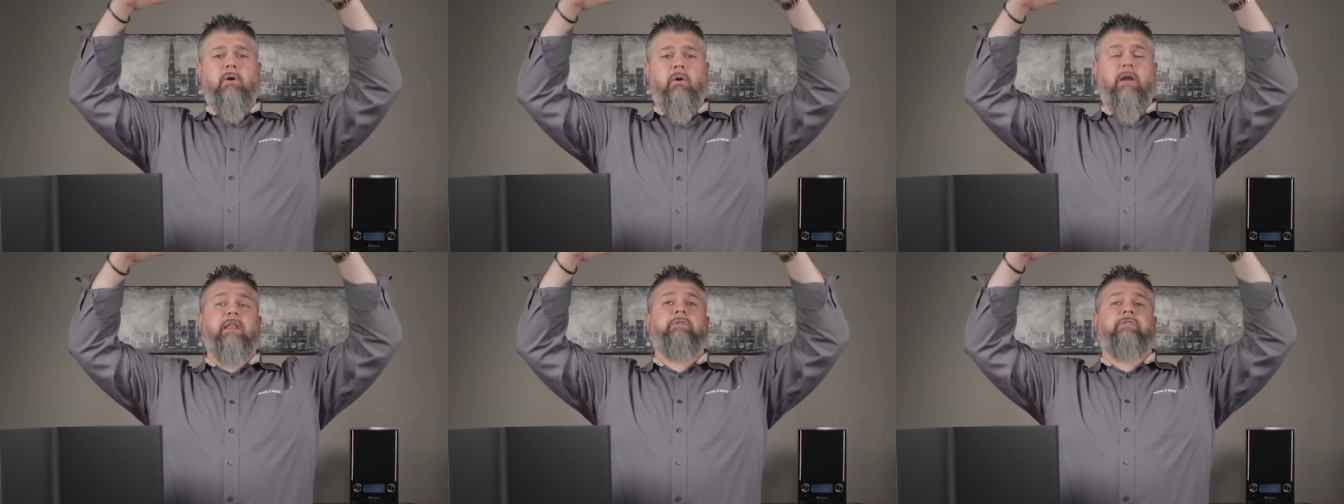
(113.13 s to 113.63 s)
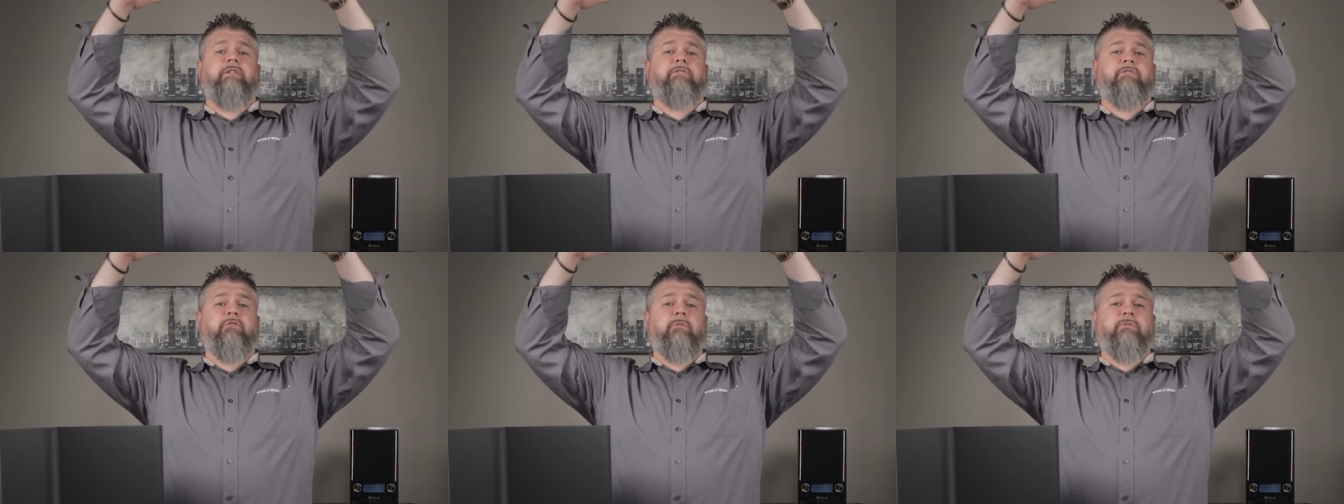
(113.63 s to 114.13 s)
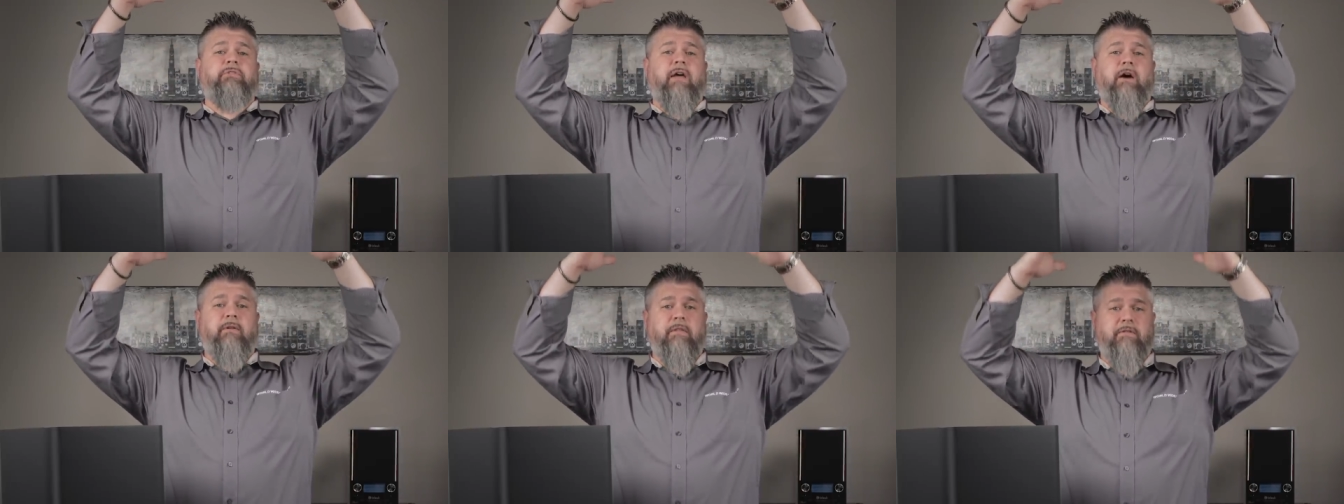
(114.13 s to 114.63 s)
When if it, it scoops
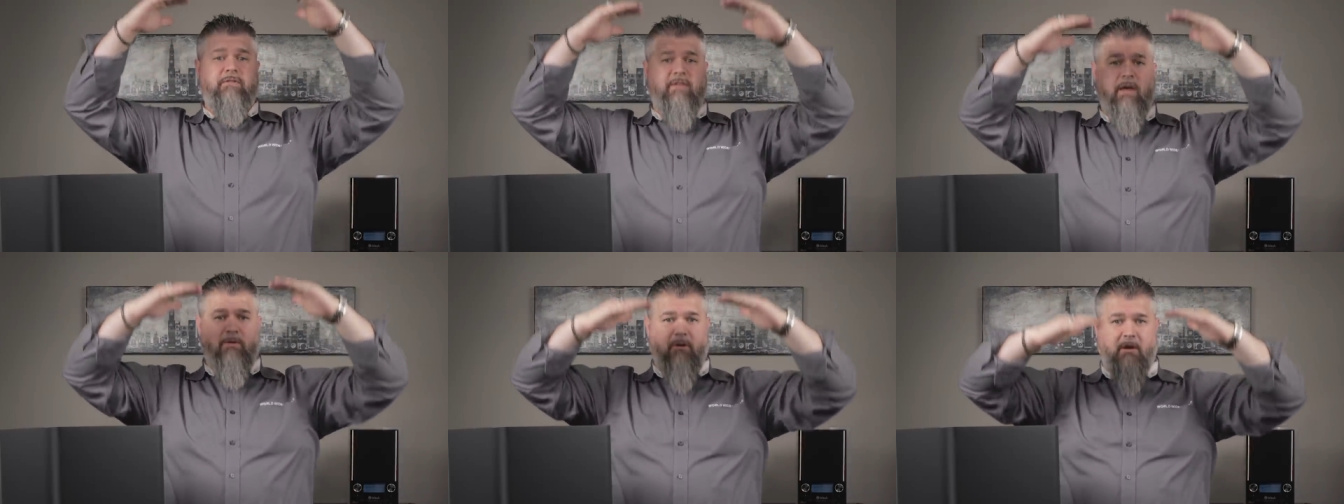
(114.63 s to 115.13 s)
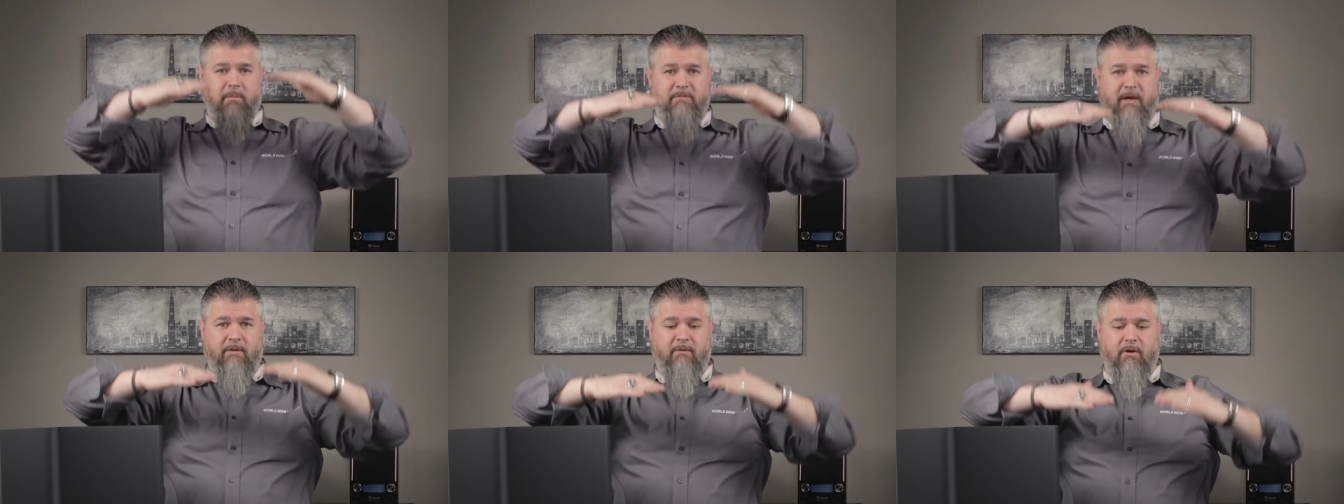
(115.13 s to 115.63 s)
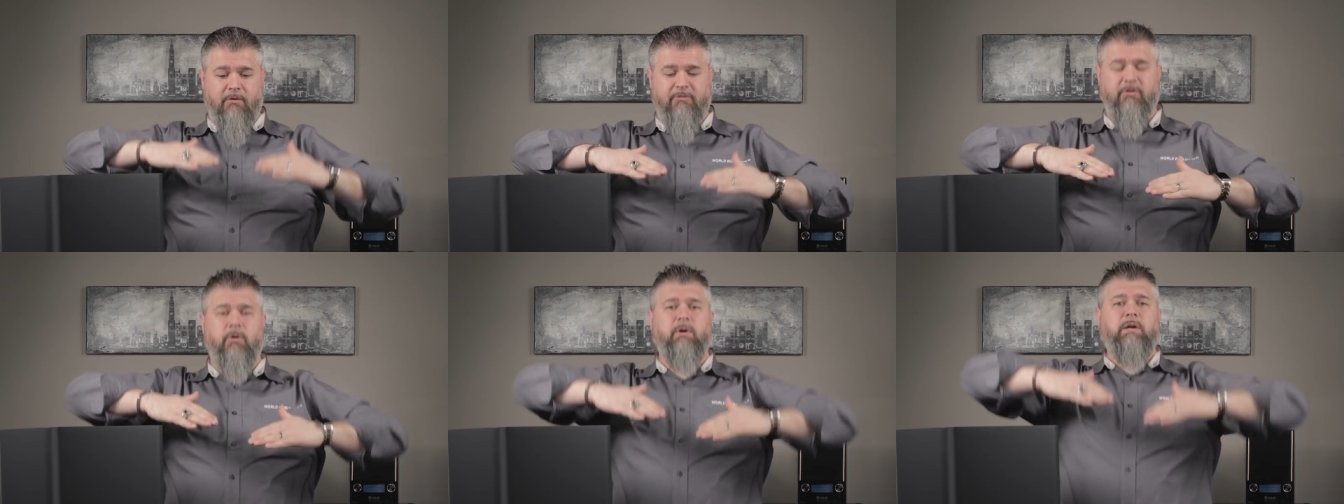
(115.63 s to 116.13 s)
down, then the sound will come down low.
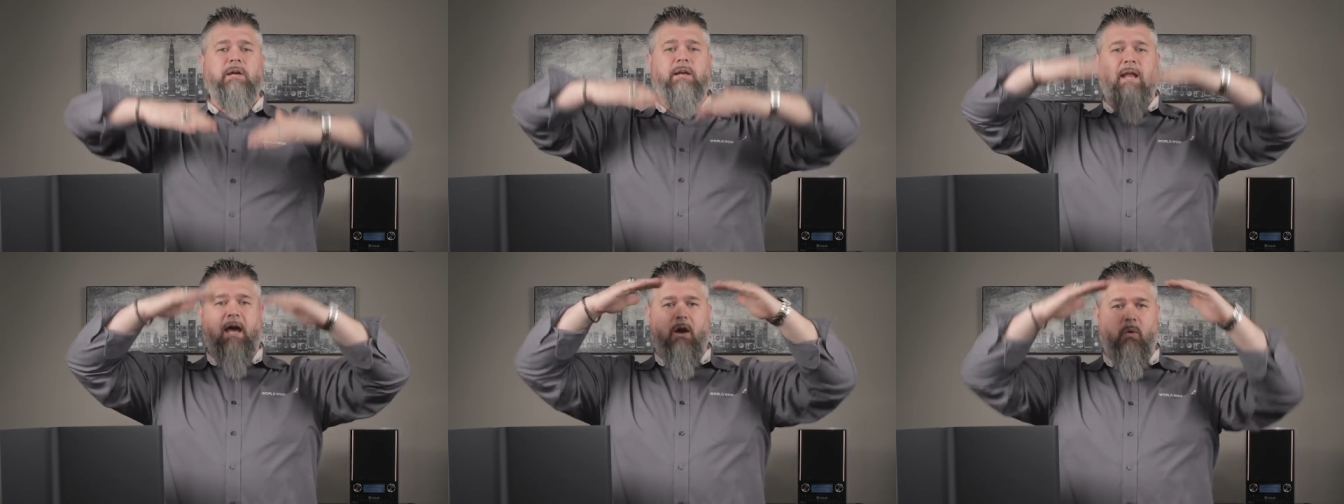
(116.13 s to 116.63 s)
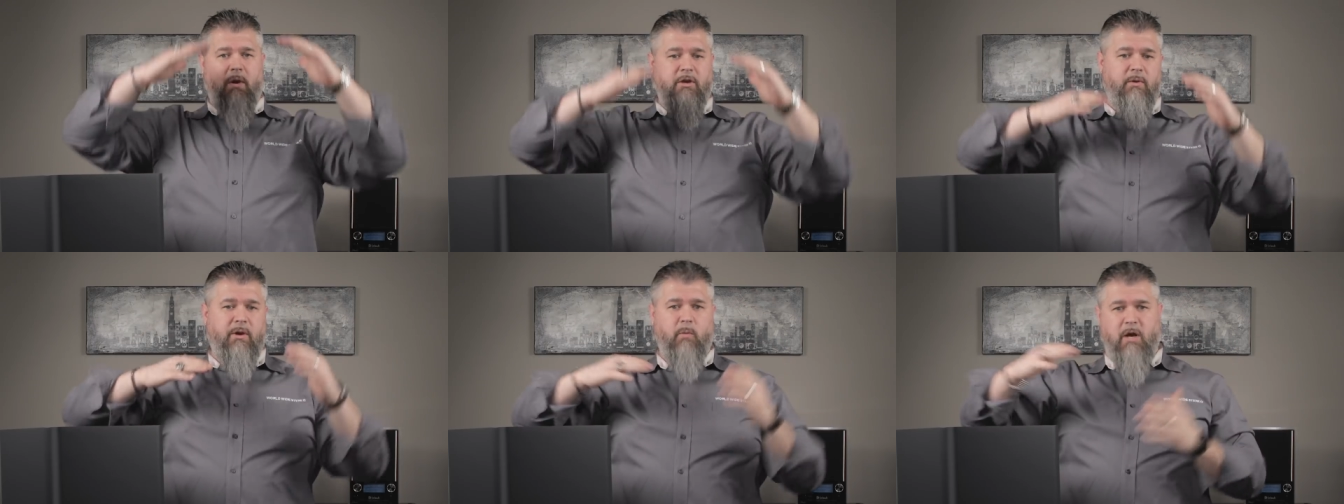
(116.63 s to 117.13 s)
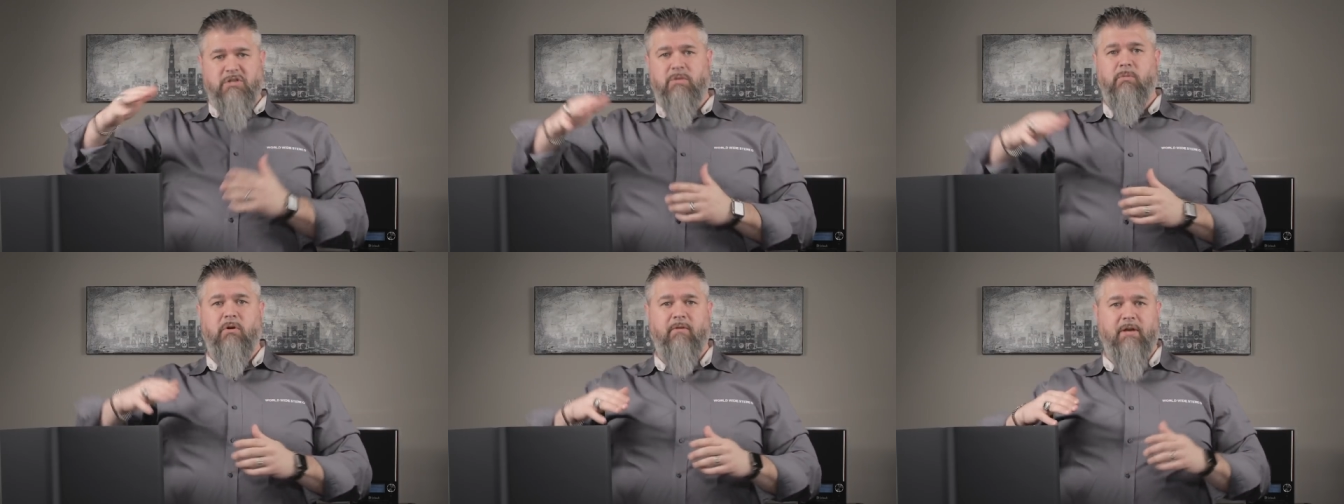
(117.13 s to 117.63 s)
So now when you watch a
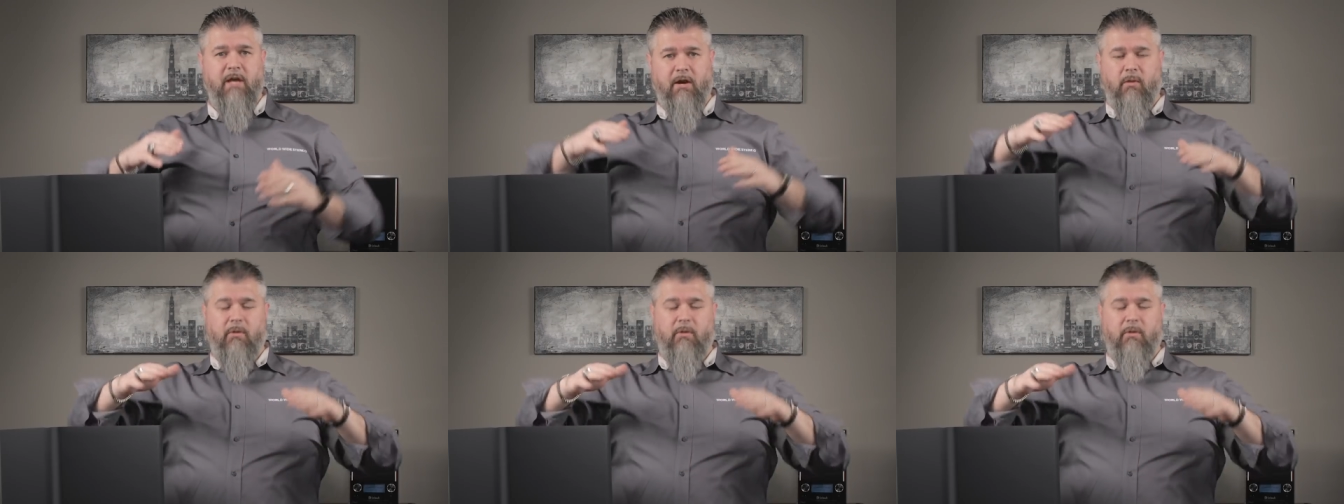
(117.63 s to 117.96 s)
movie, not